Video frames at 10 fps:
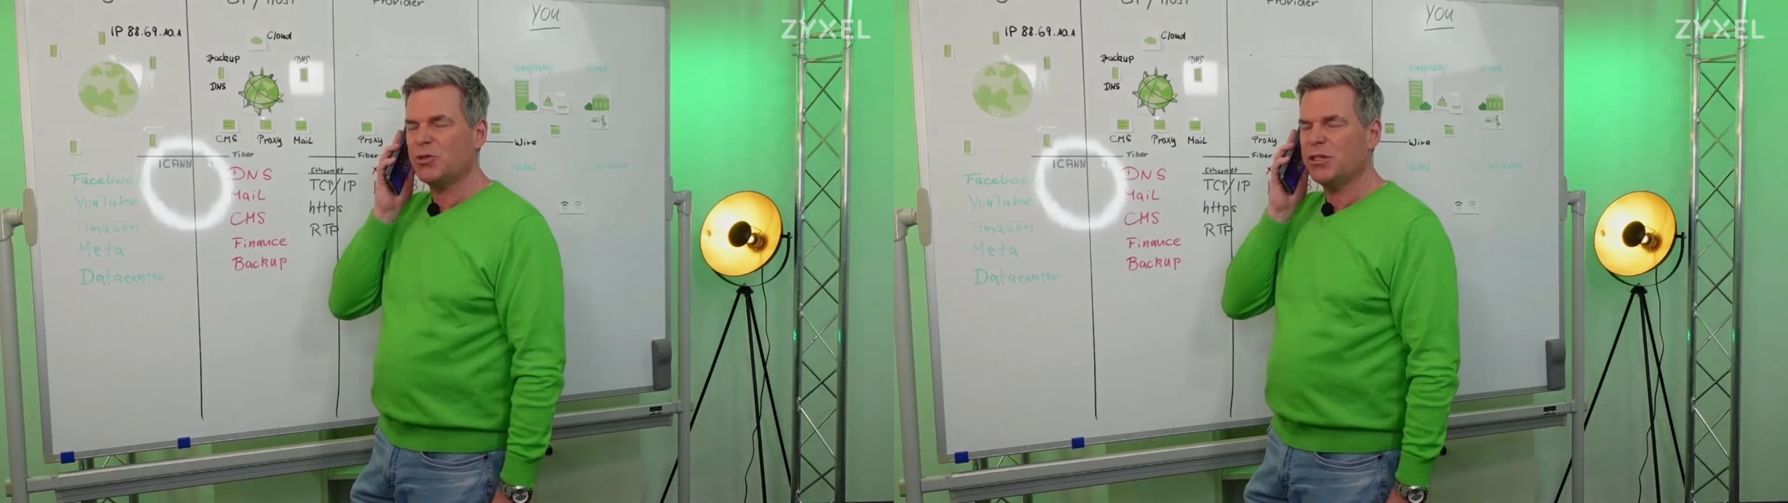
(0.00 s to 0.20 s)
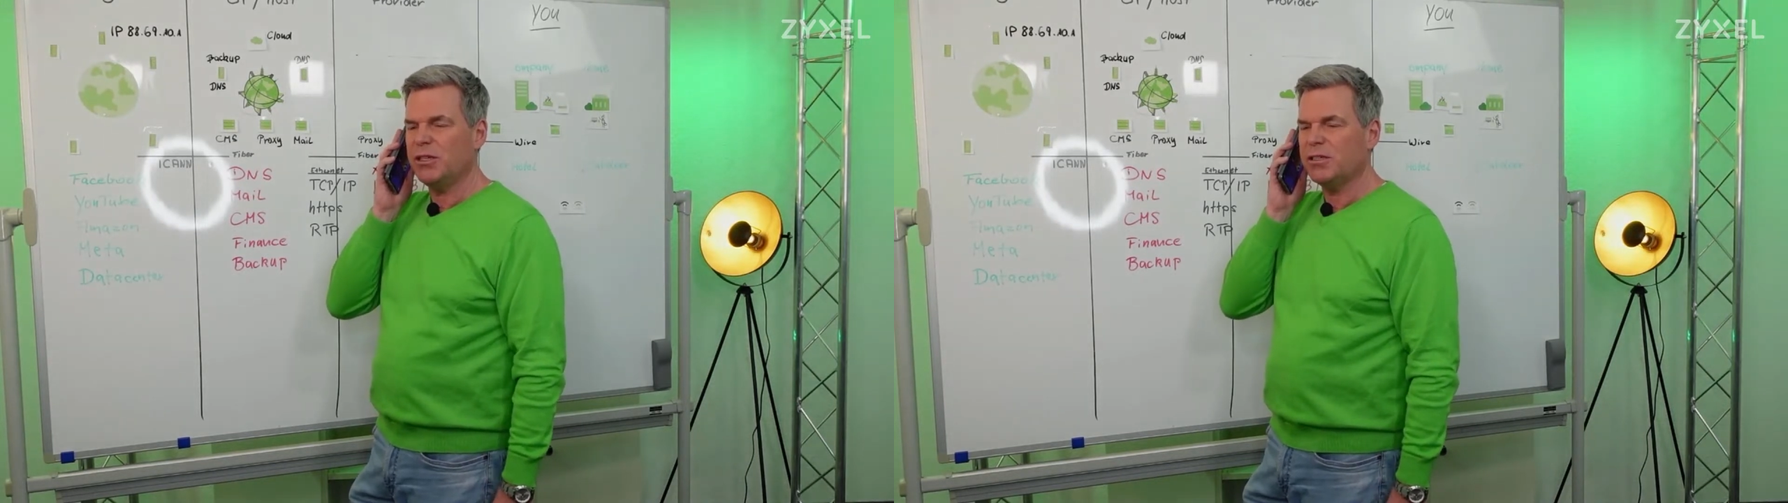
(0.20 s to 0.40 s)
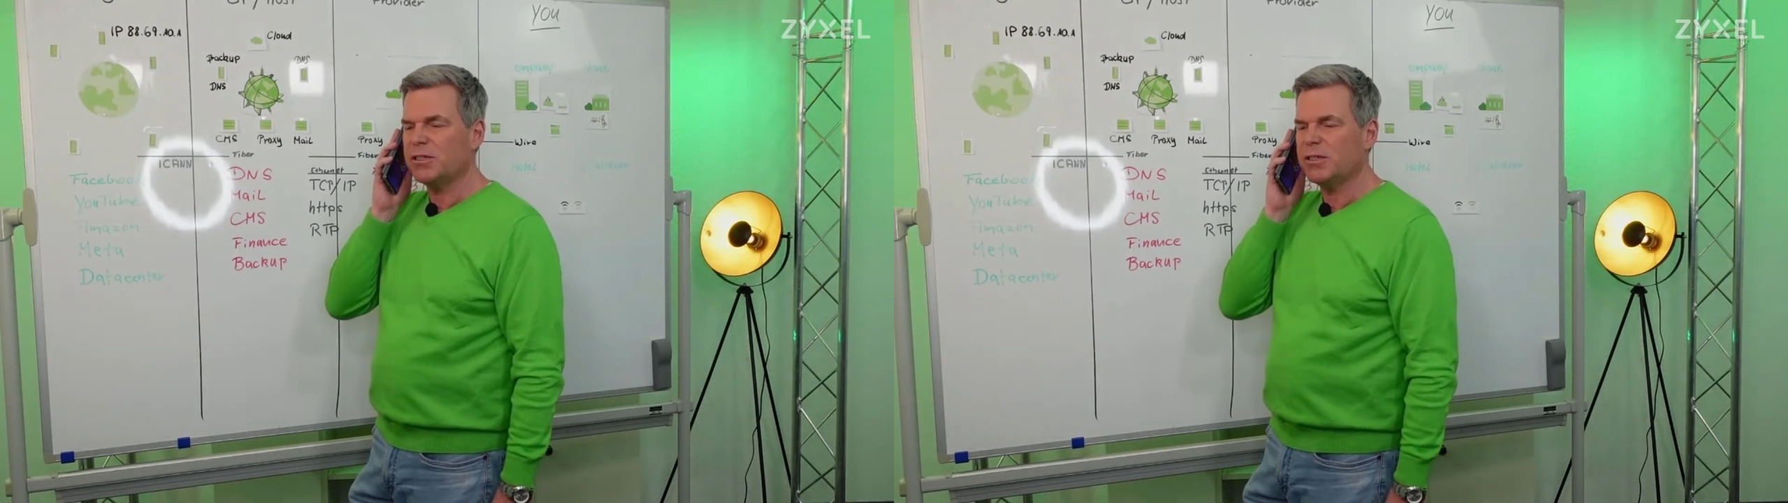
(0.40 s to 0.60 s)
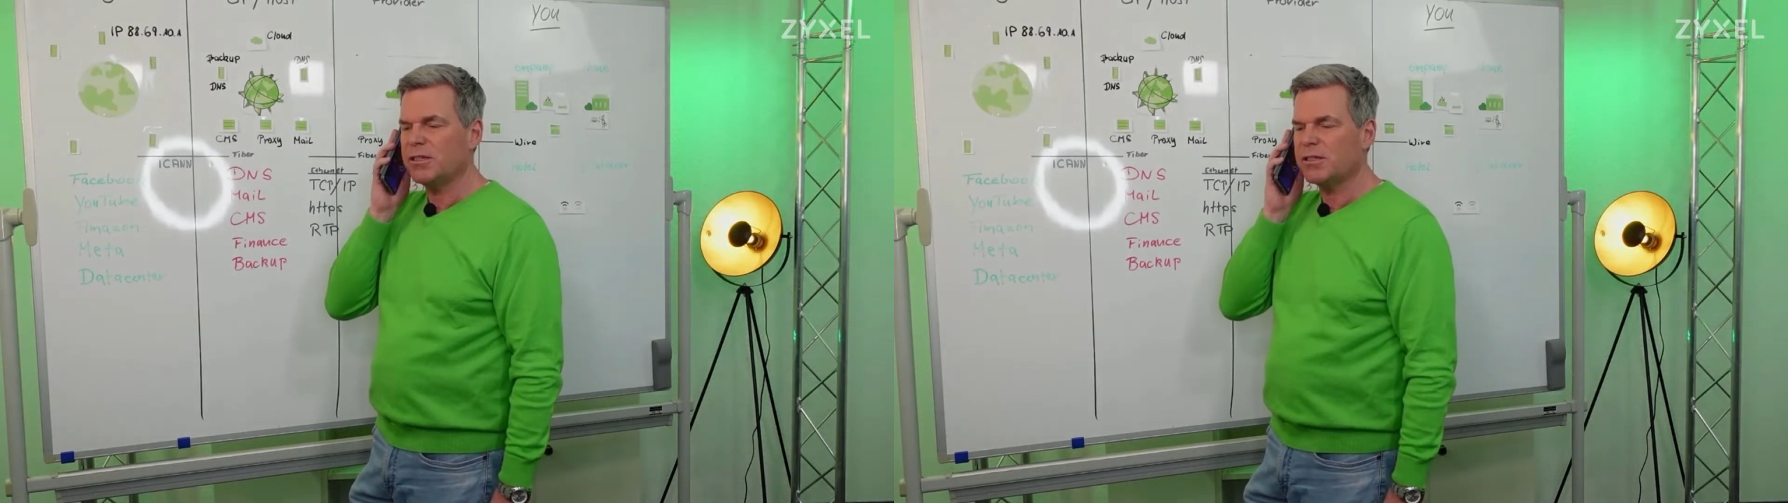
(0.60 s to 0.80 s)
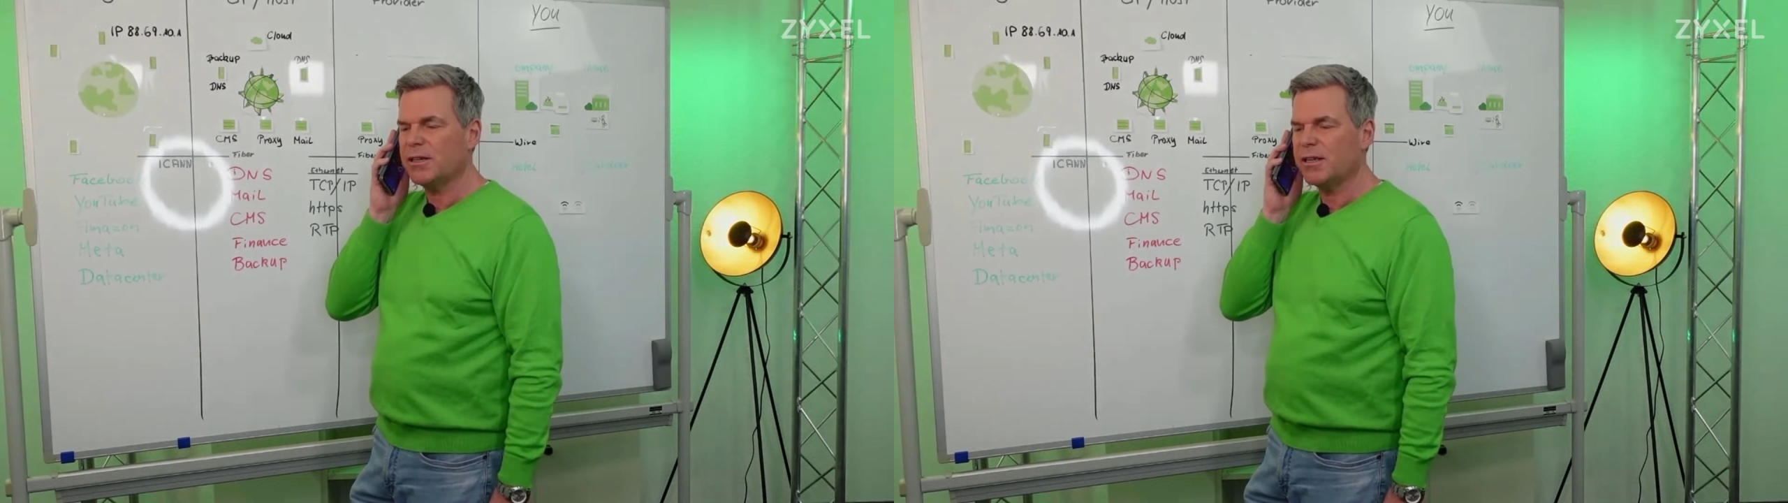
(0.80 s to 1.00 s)
deleted the
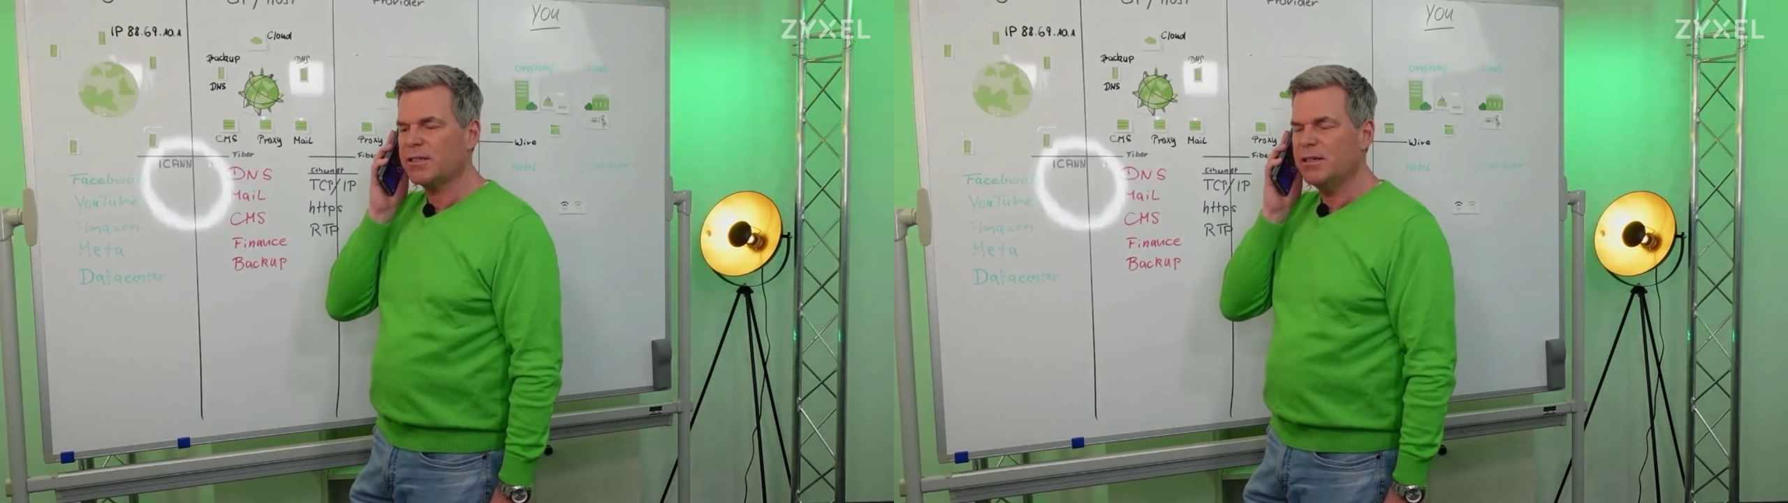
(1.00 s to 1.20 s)
internet.